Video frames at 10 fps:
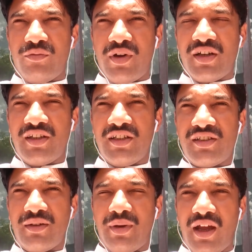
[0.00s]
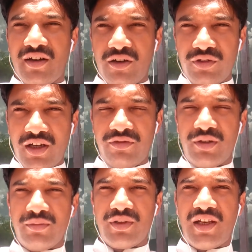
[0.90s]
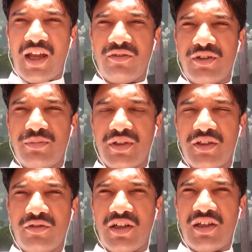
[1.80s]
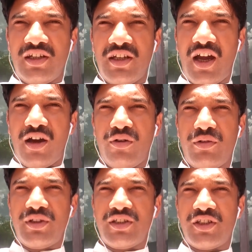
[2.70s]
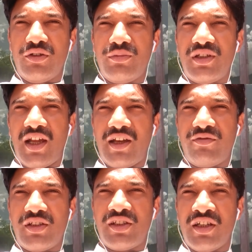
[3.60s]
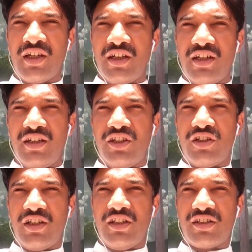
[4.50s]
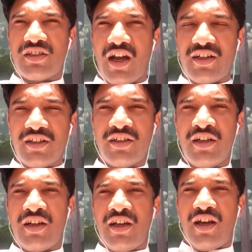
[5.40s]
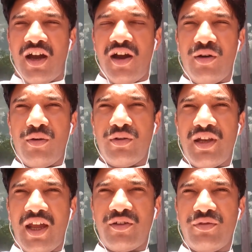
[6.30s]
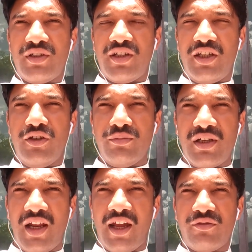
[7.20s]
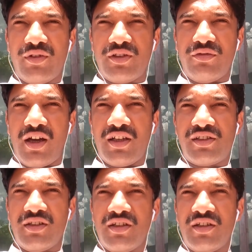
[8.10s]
what is the background of human language, particularly how this human language initially started, how language human language was